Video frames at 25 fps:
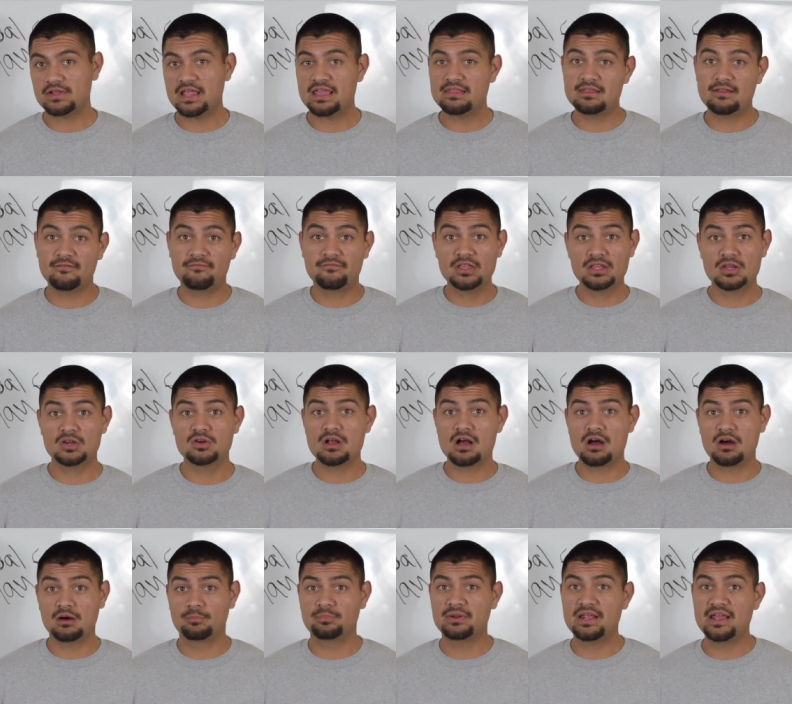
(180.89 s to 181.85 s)
and then figure
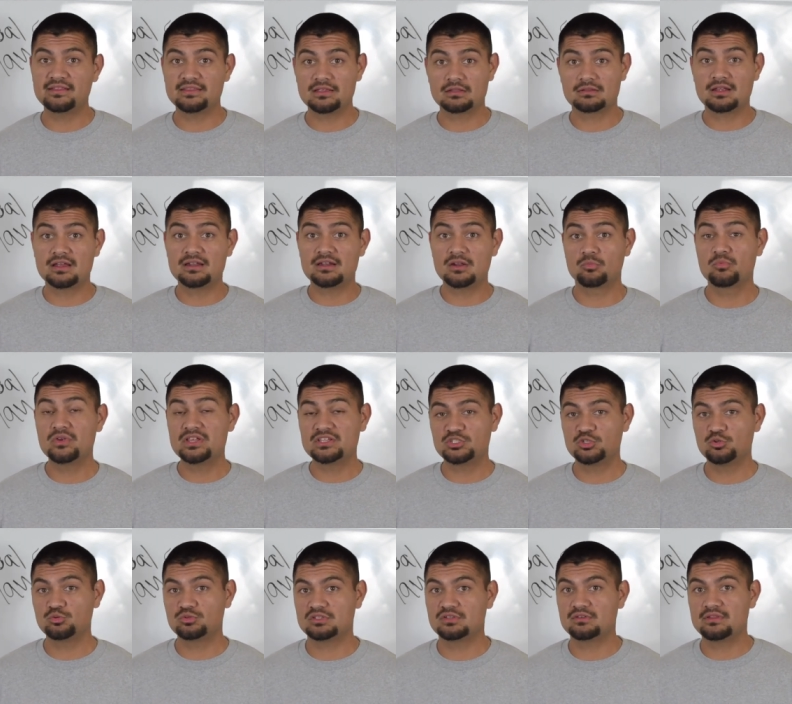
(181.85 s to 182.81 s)
out a plan that's going to reach
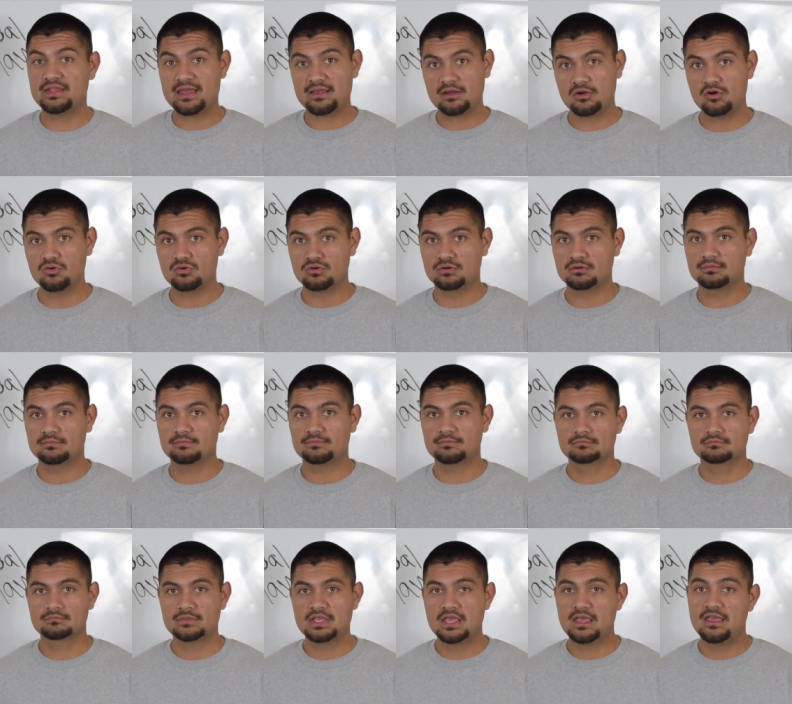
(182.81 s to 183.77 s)
you to that goal.
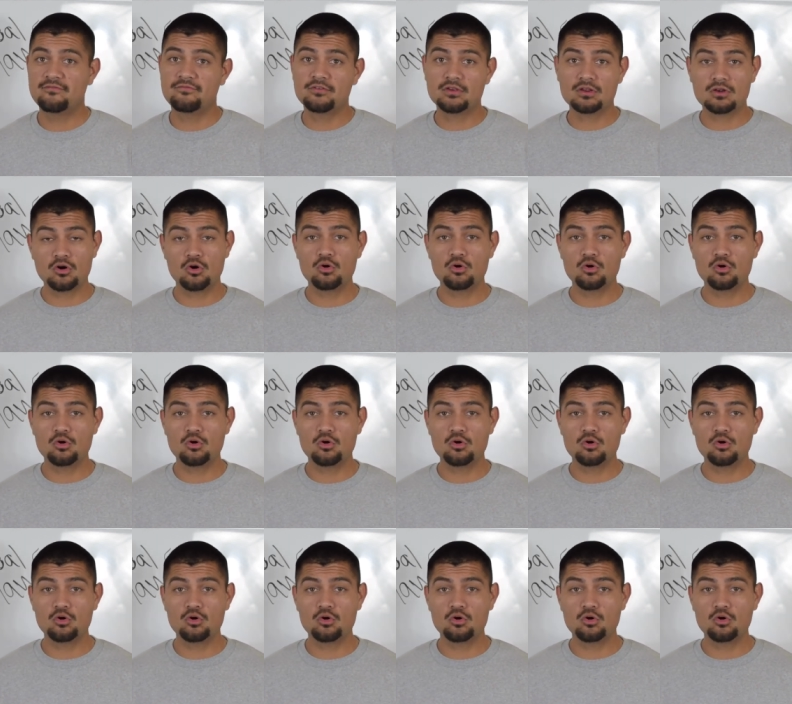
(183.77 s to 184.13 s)
If your